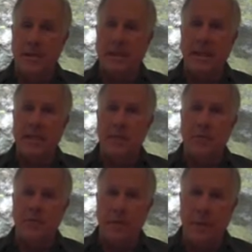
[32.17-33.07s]
stages
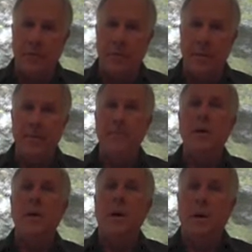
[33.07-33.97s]
of recovery
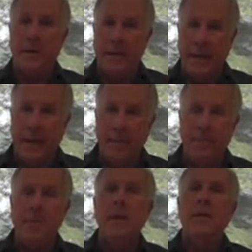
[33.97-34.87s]
are, again,
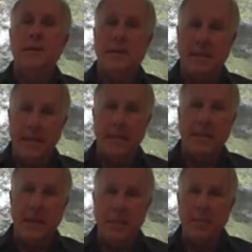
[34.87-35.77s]
sustained
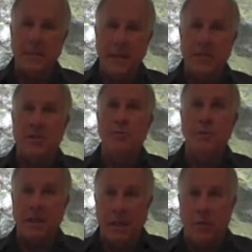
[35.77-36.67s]
stabilization,
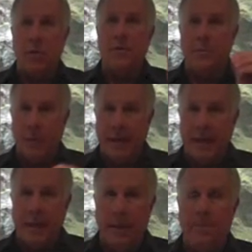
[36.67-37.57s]
which I call the
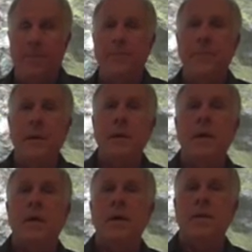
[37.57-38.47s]
breakup,
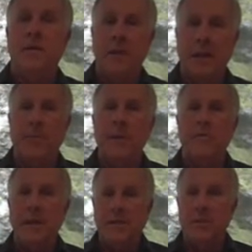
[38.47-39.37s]
developing a
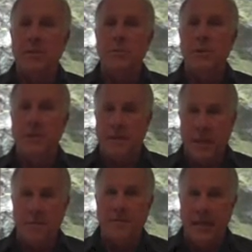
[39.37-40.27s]
relationship with
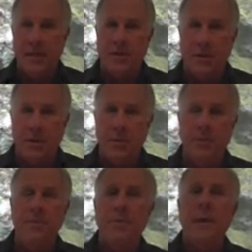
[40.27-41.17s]
yourself, stage
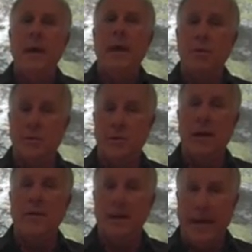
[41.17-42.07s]
2, and once you
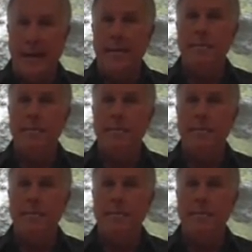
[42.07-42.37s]
have a